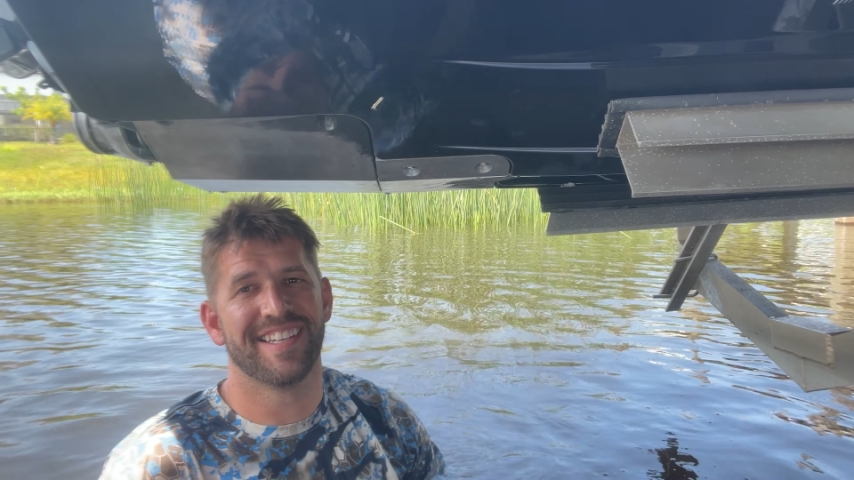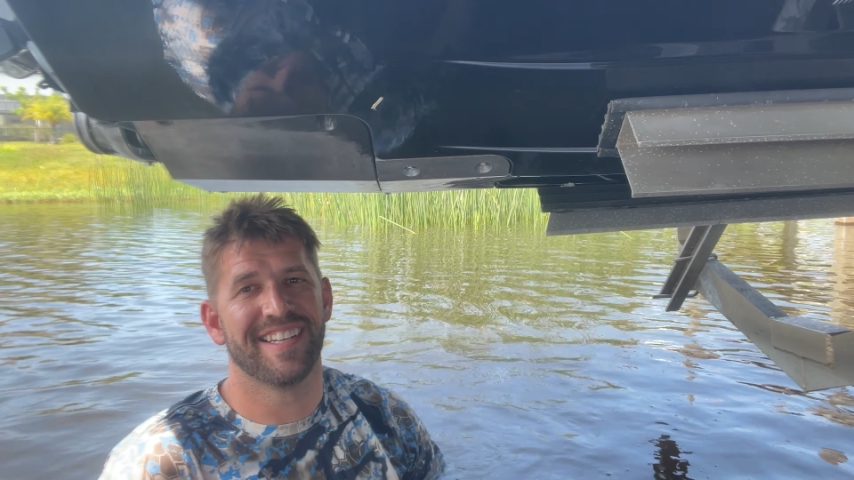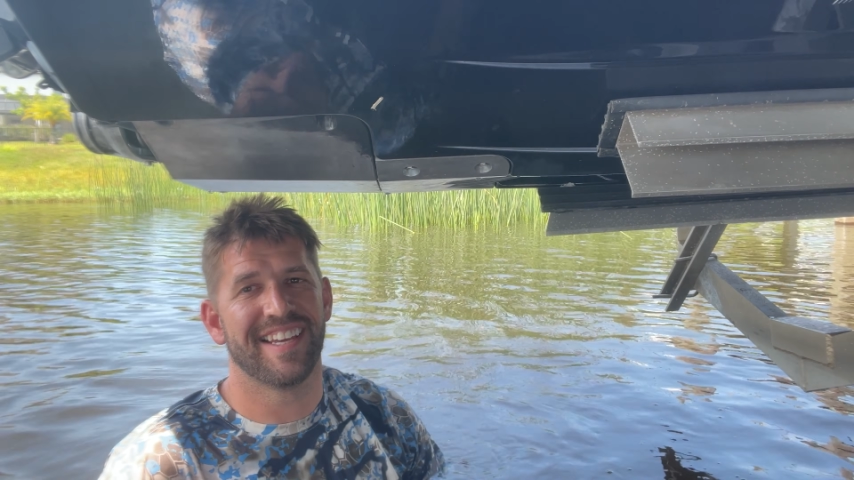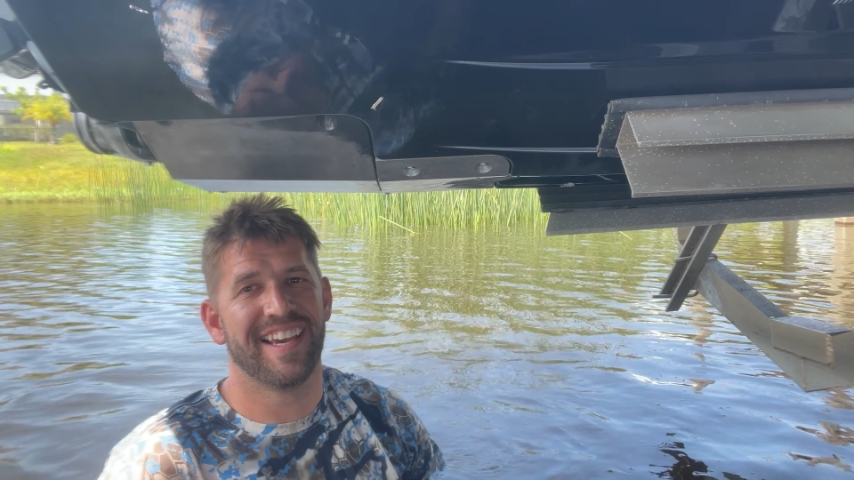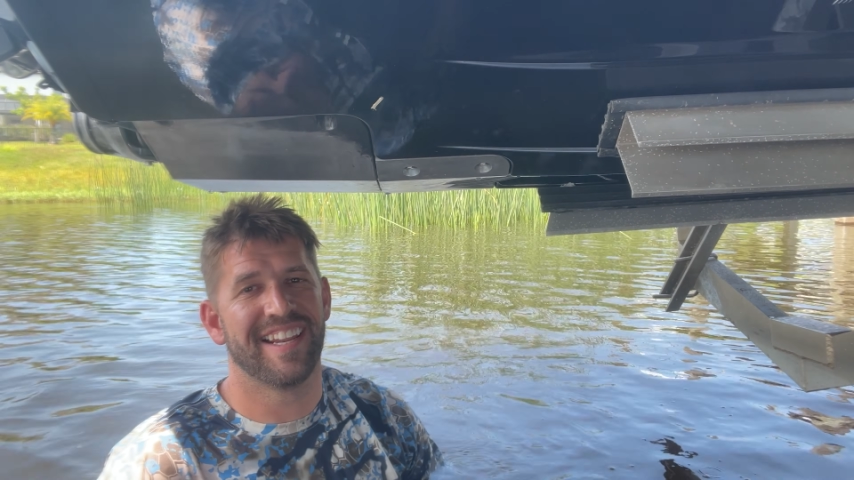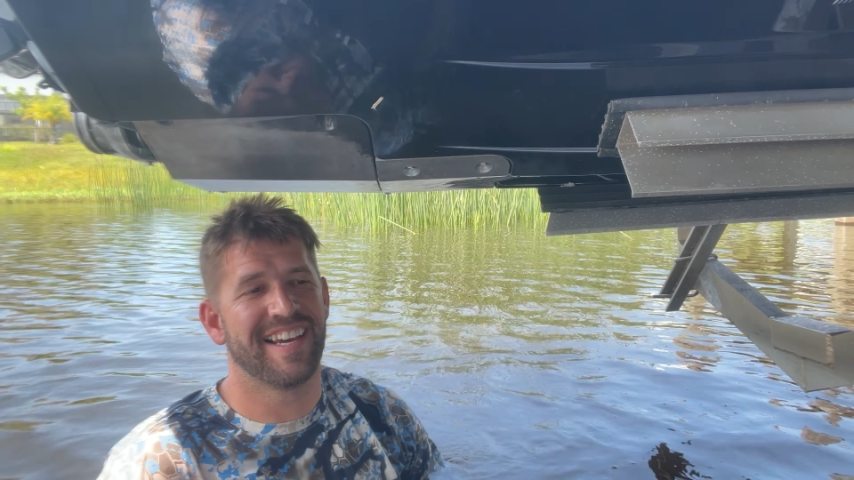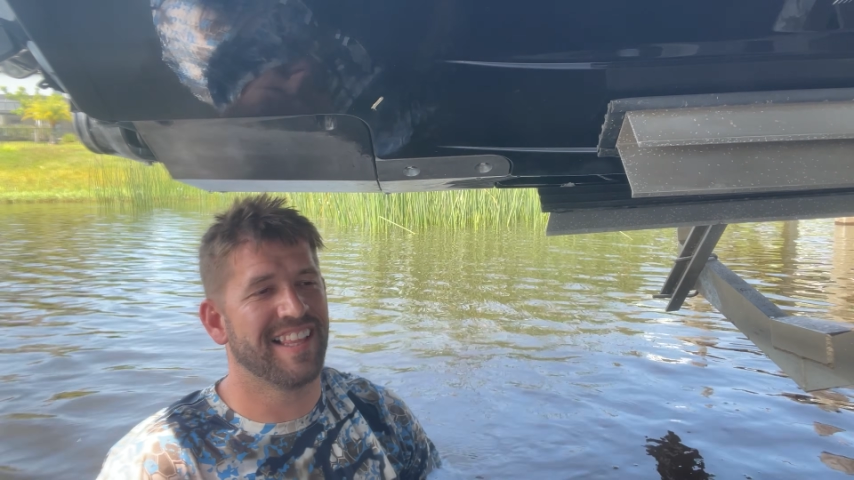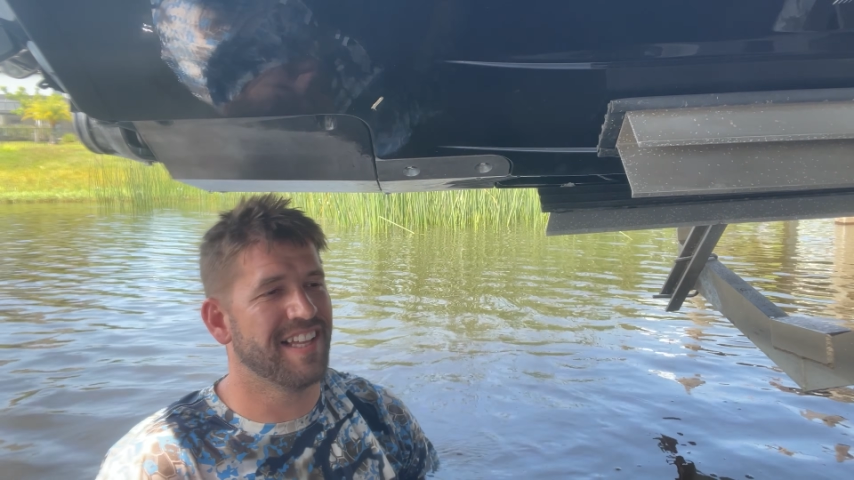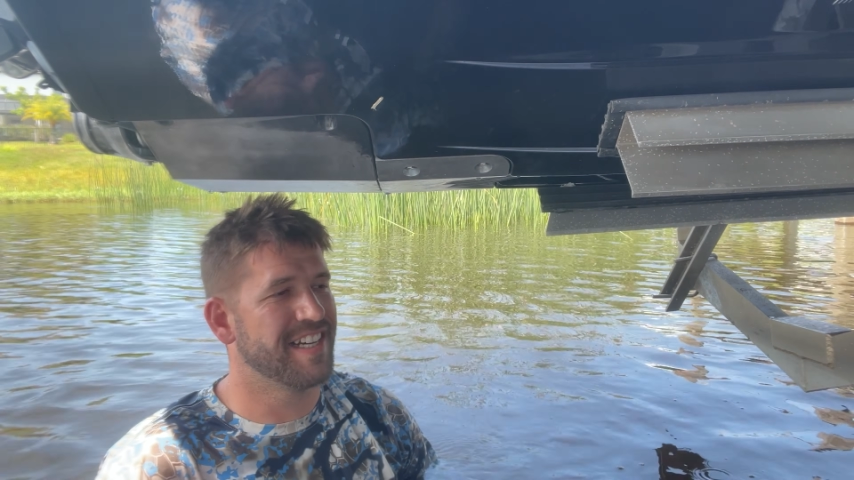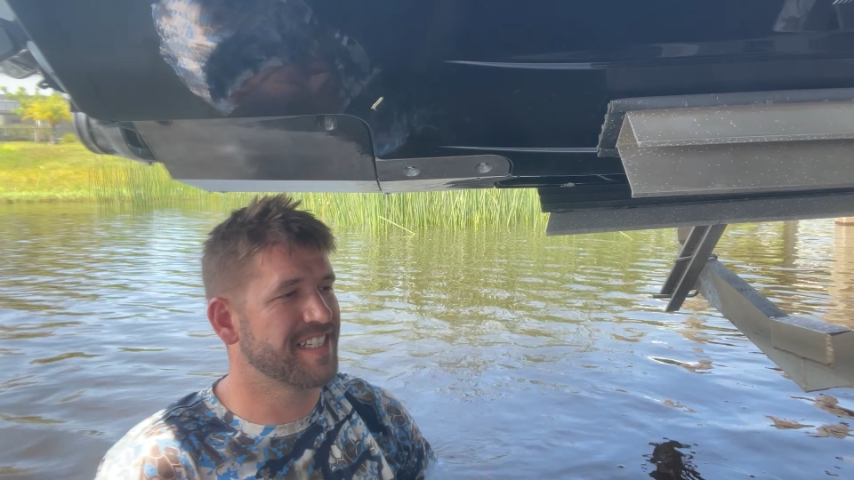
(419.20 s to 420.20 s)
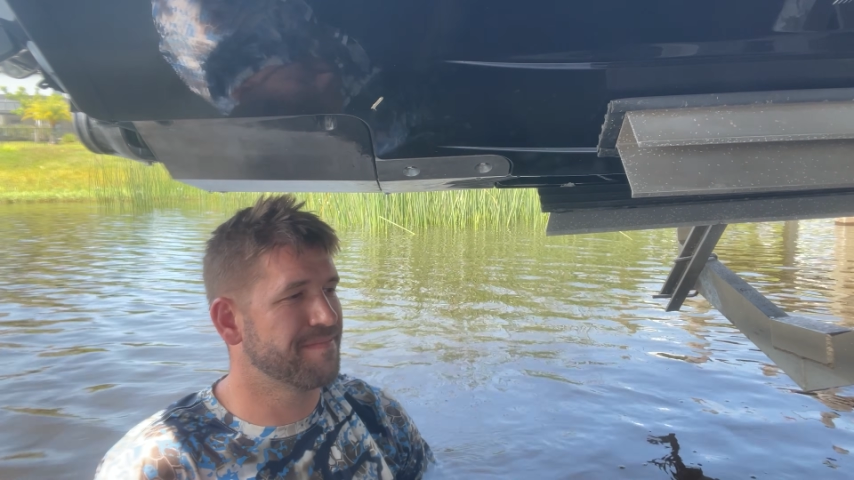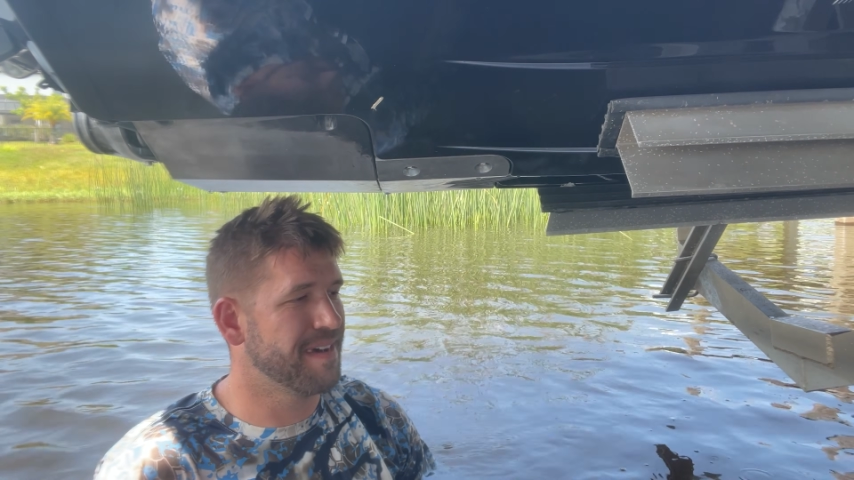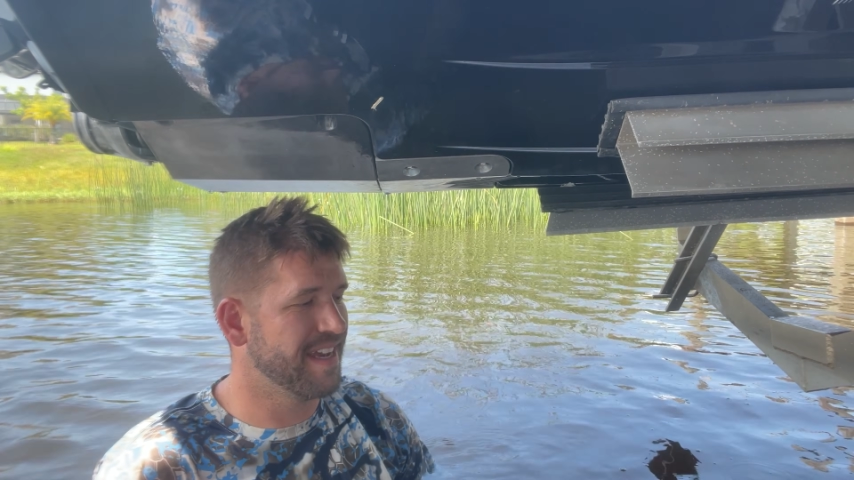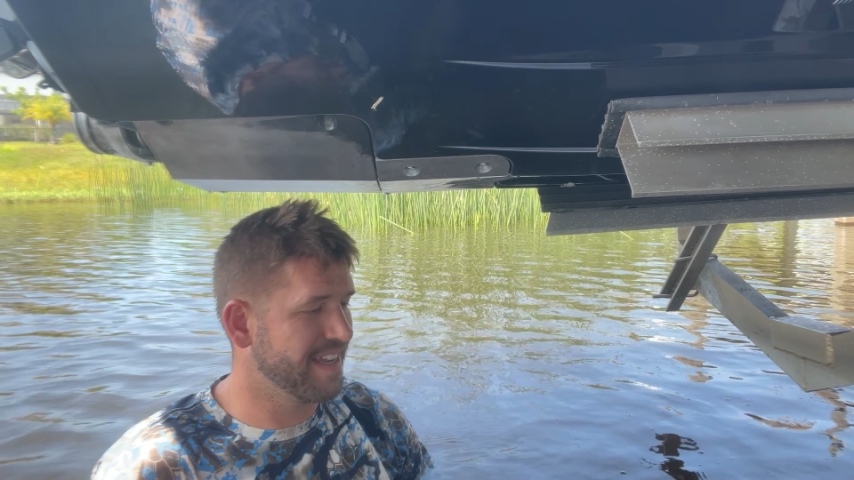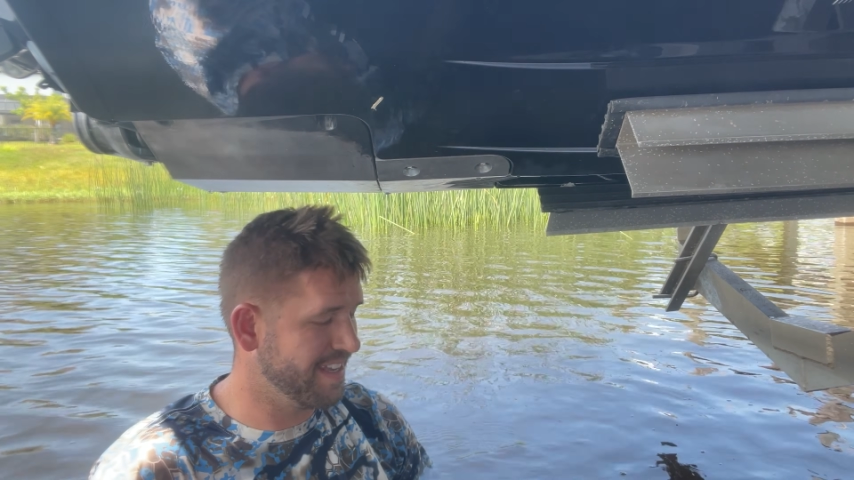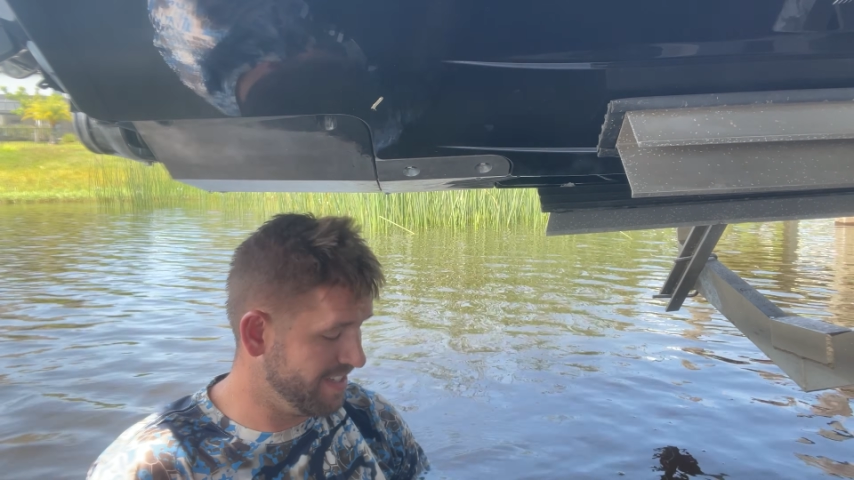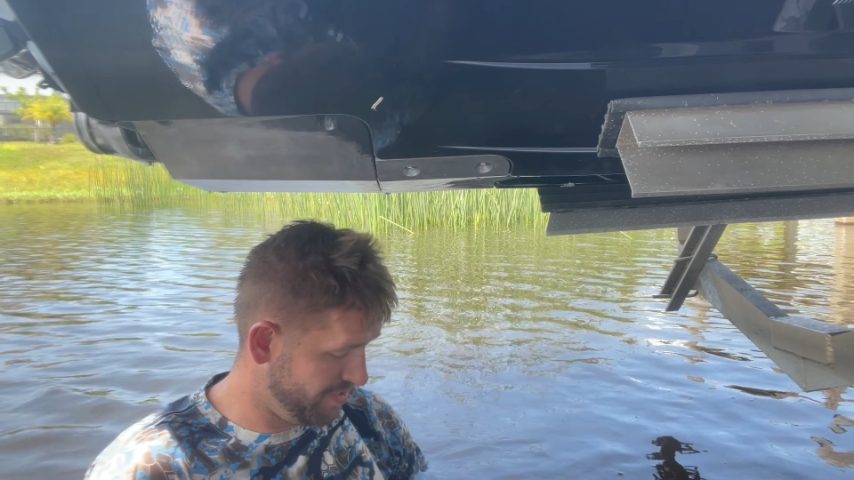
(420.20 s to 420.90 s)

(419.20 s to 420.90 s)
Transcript: it, and I lost my